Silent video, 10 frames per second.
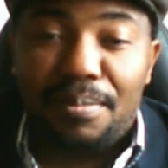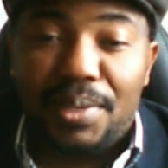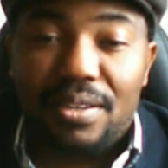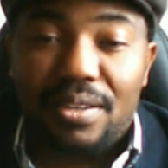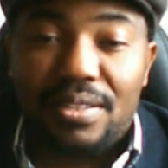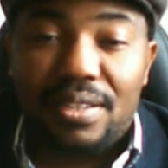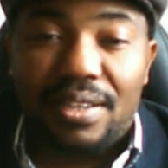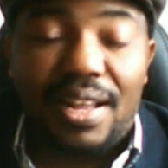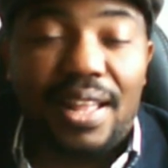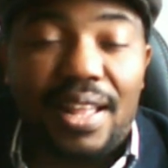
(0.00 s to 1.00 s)
because
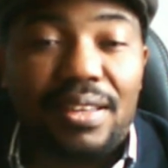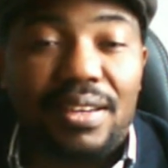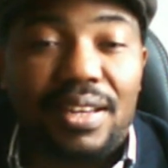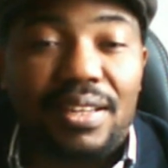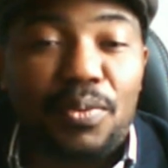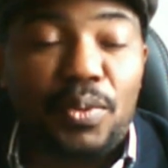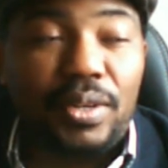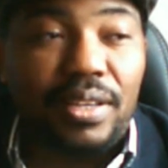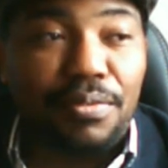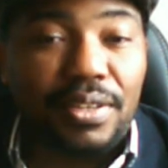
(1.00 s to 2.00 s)
I thought that they
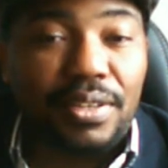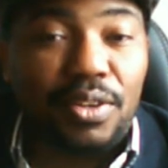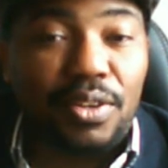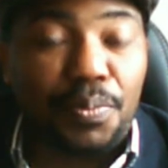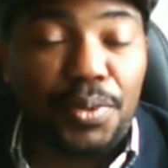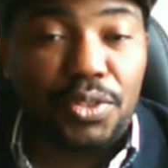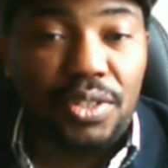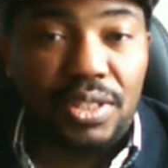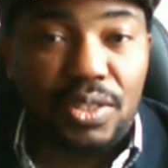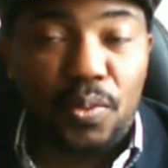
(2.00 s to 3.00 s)
will give us the
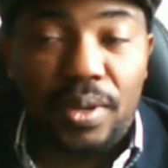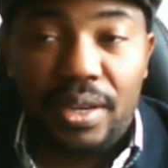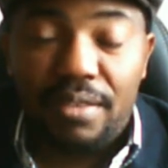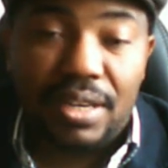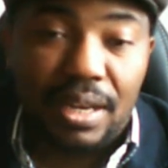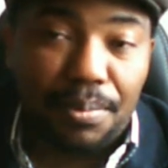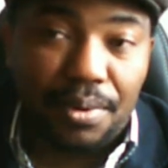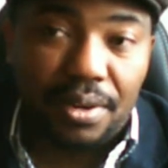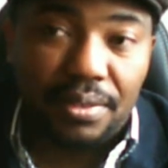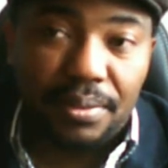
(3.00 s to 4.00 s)
opportunity, we living
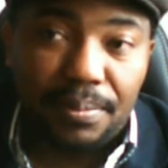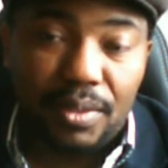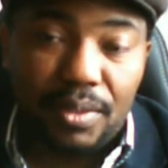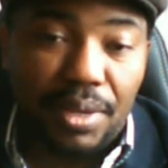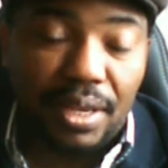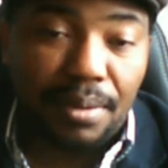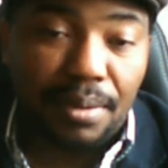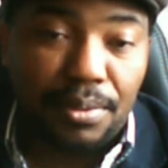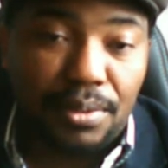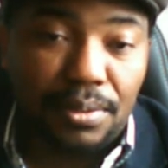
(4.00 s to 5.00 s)
abroad, to be
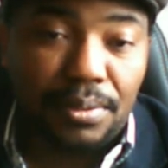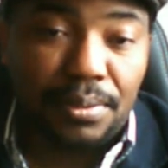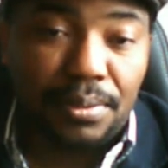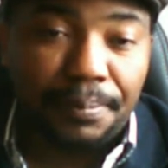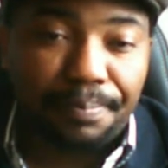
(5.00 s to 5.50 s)
able to